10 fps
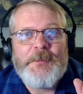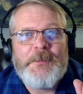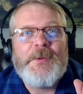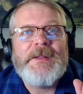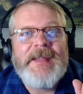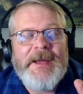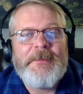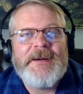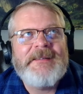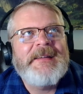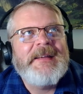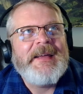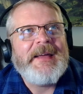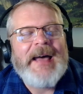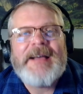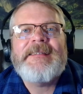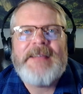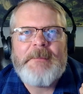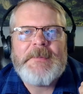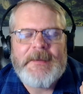We will never
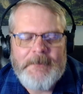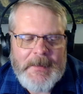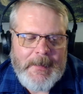accept it.